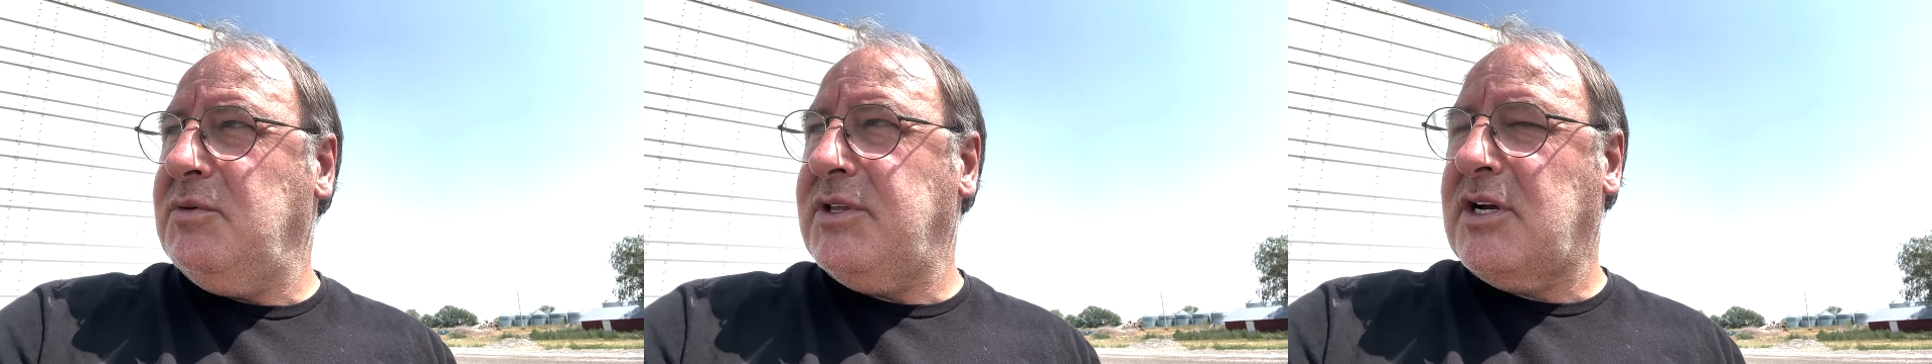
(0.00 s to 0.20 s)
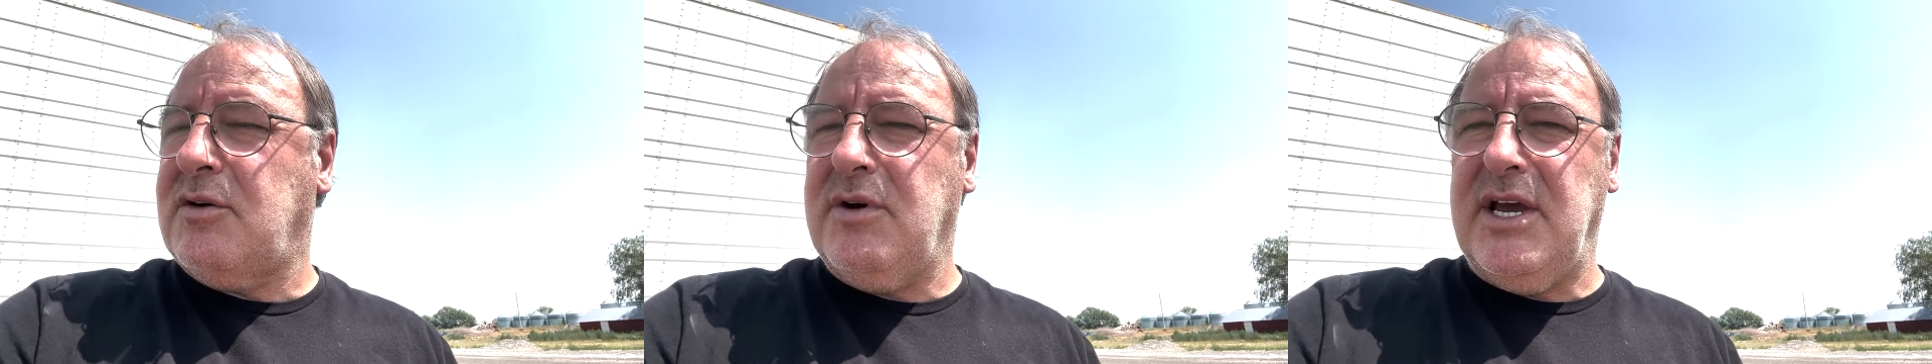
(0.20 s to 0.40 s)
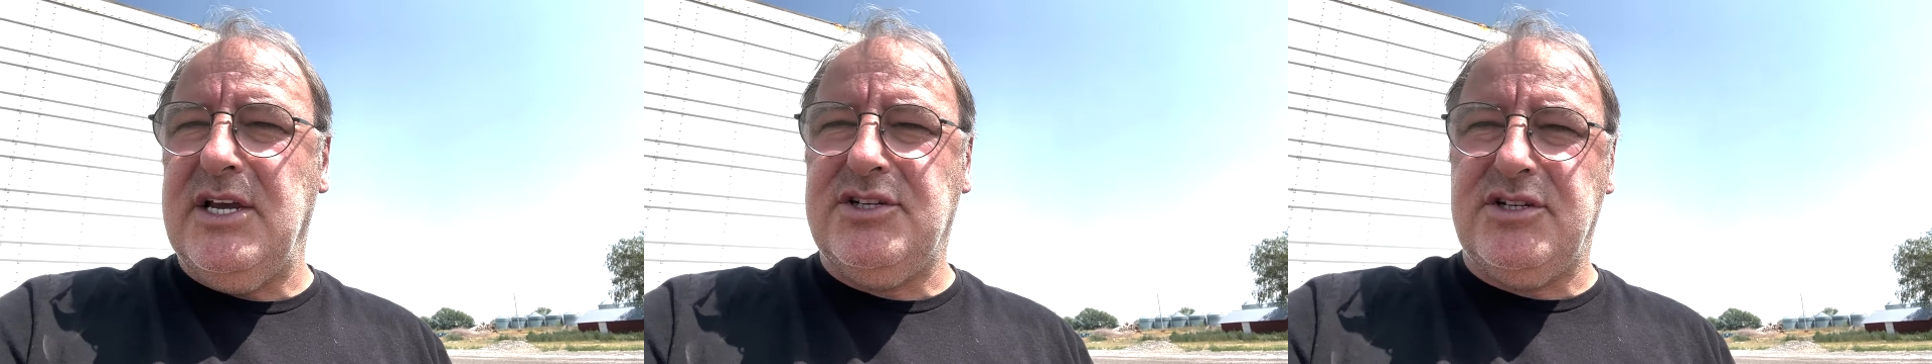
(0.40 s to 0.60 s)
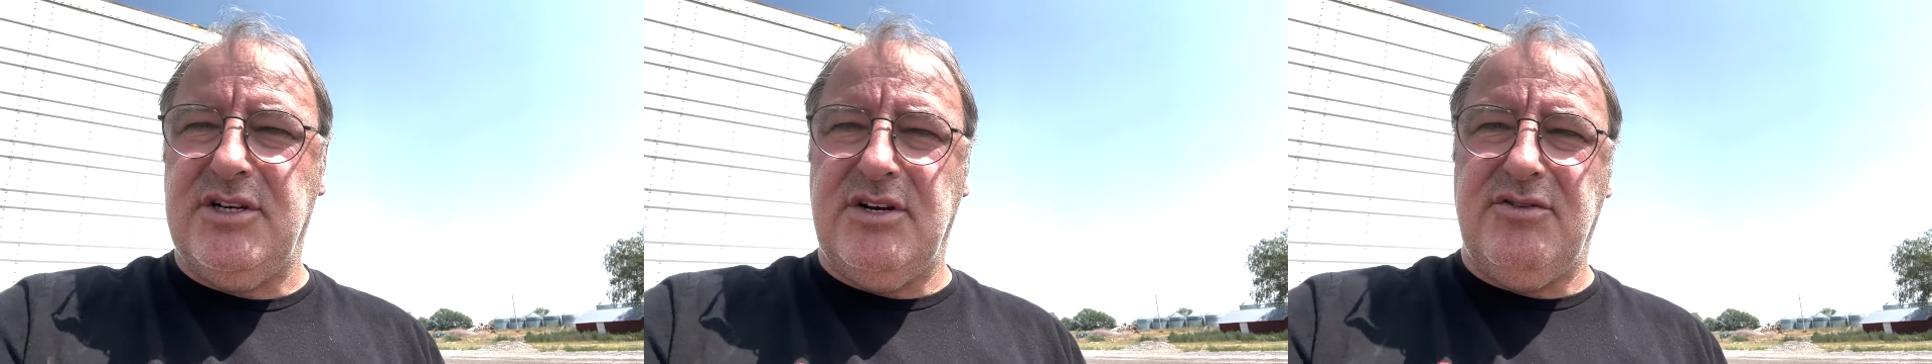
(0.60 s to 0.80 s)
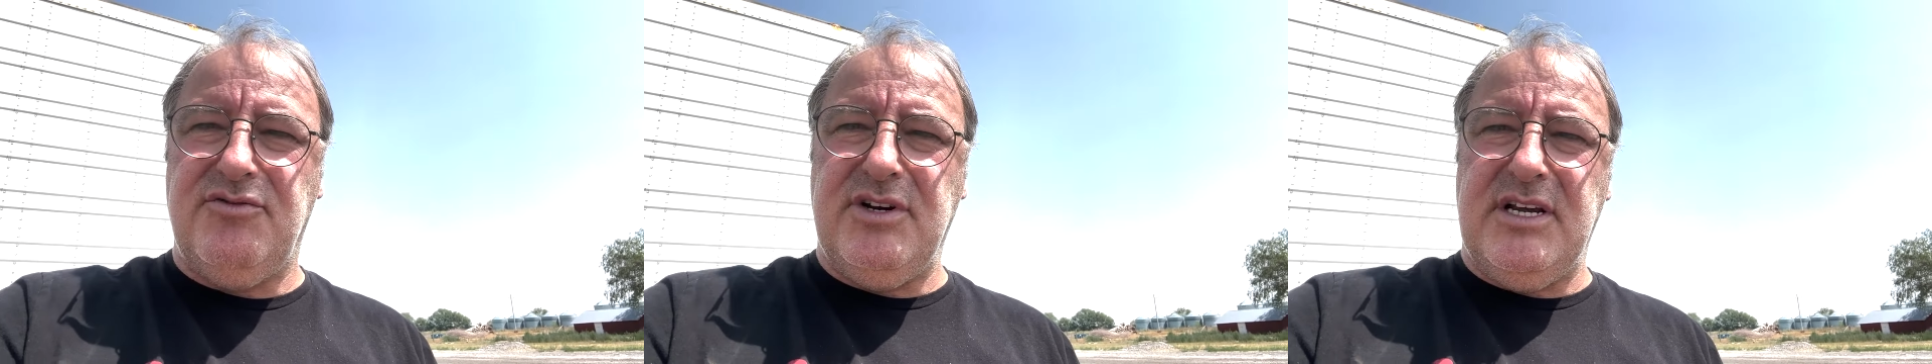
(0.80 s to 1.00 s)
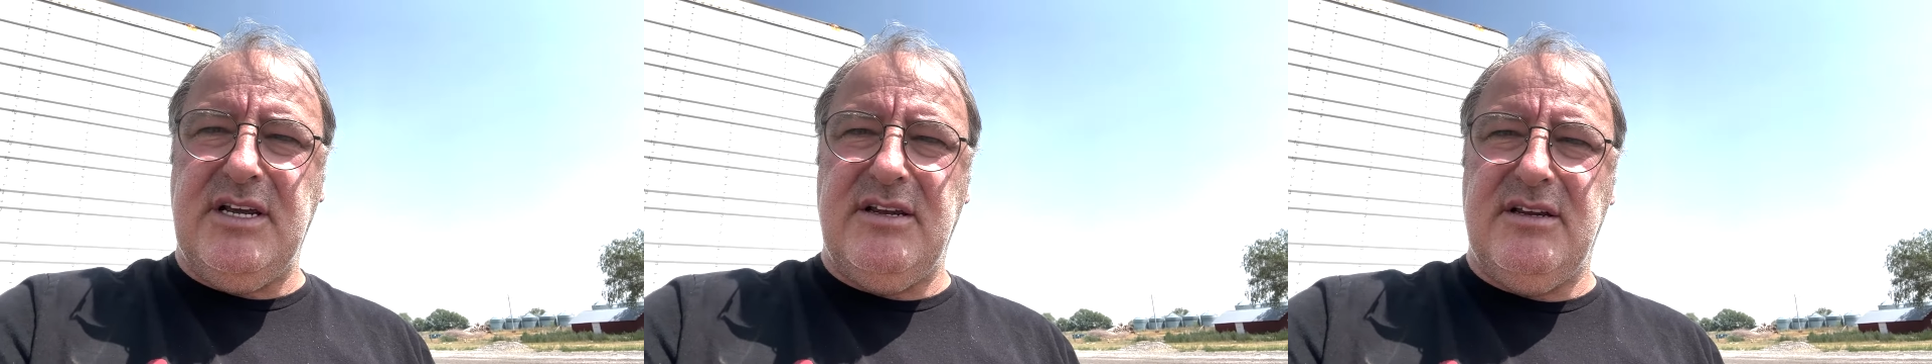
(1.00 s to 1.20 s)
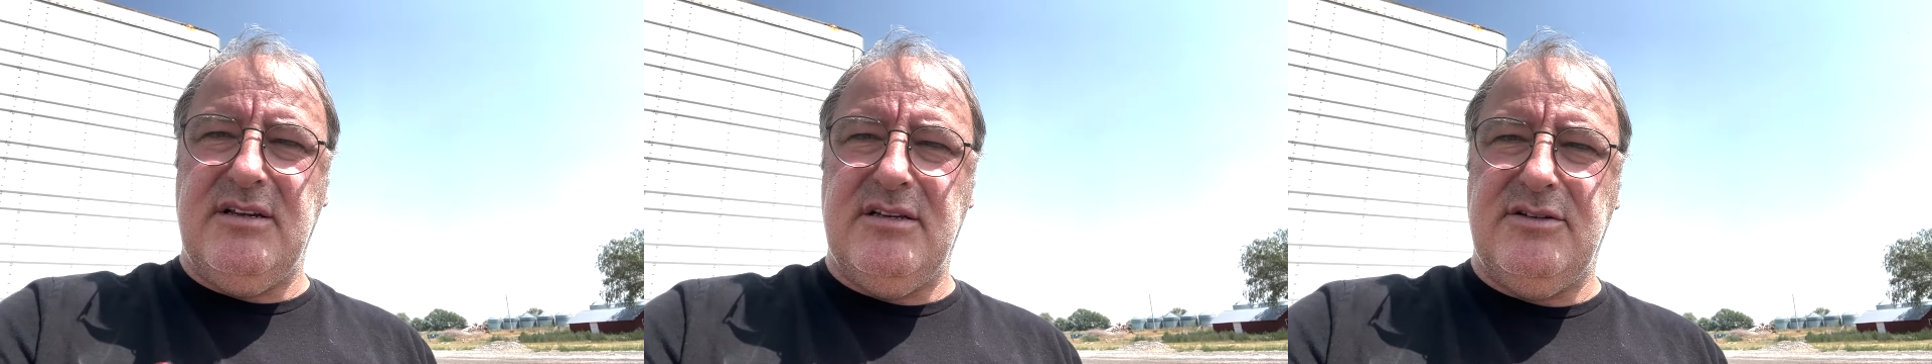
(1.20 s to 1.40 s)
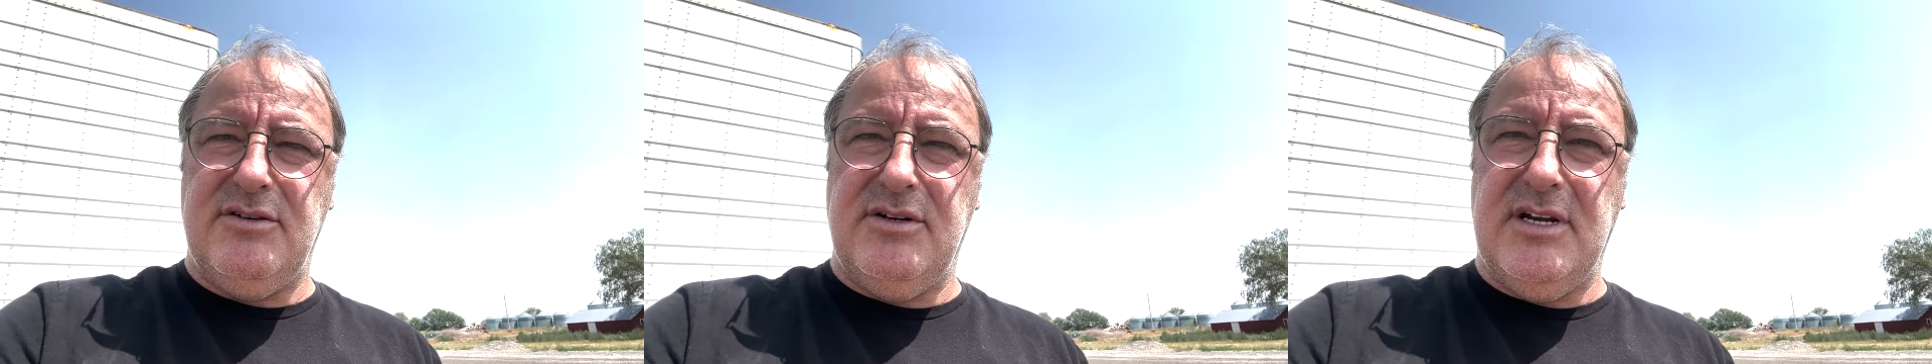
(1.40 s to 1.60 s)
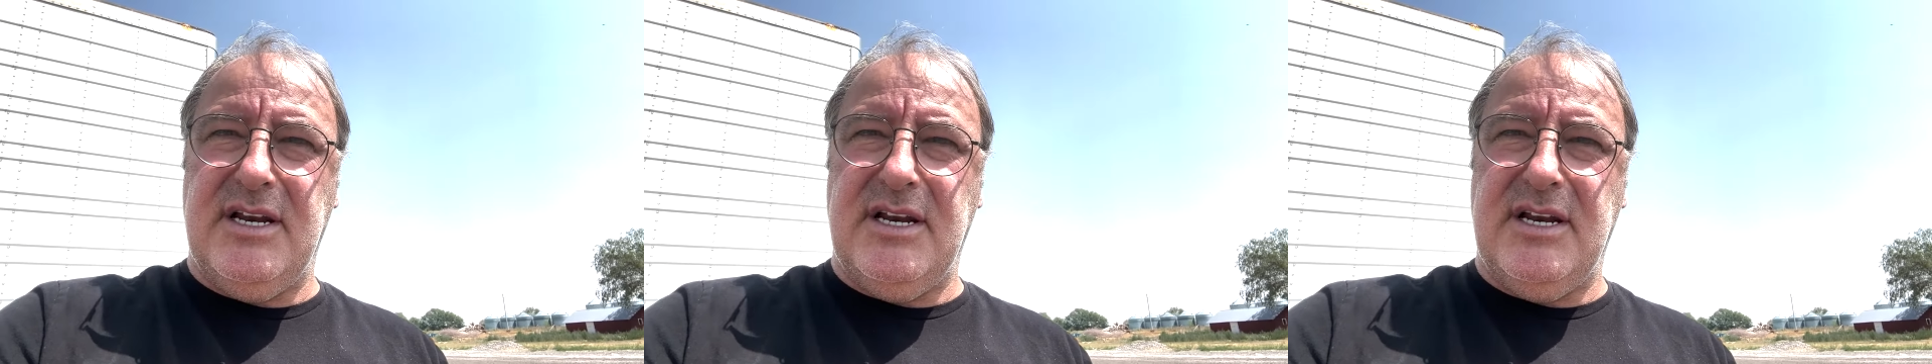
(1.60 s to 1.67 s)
with a question and redoing